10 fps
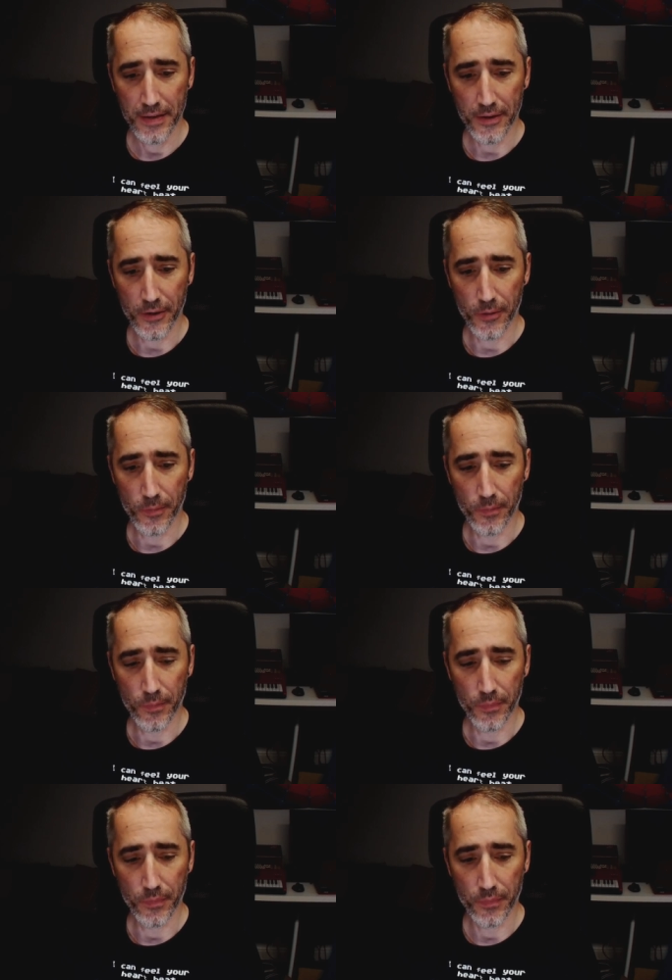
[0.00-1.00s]

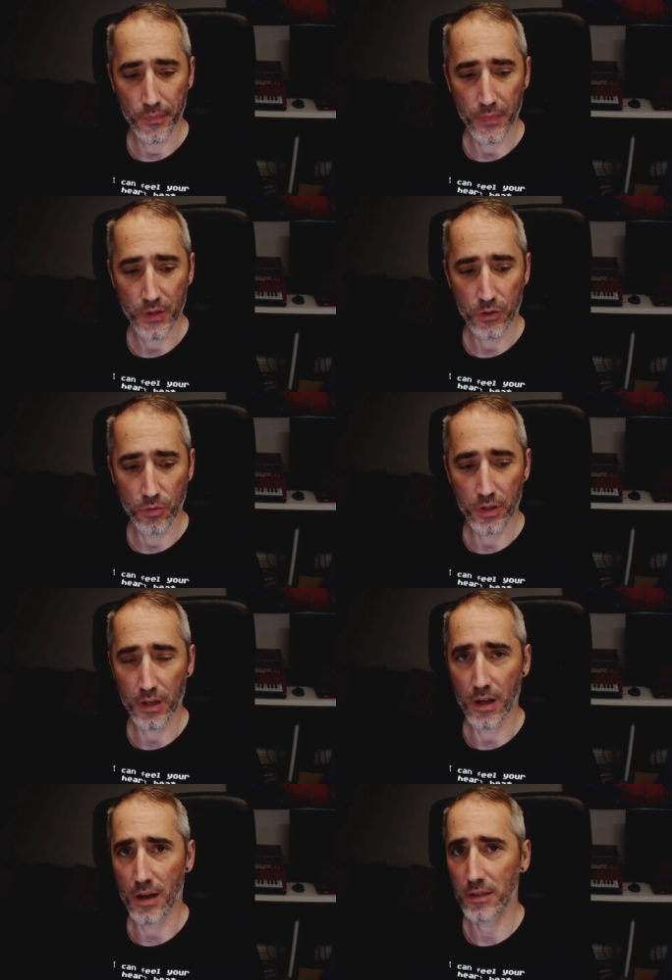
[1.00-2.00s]
um, during the
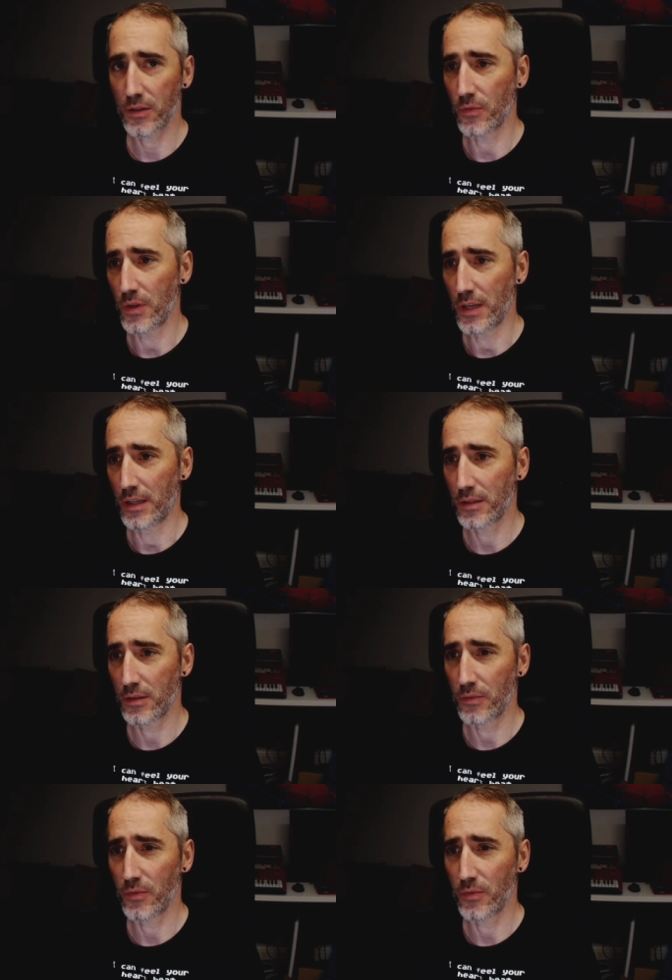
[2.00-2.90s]
last weeks,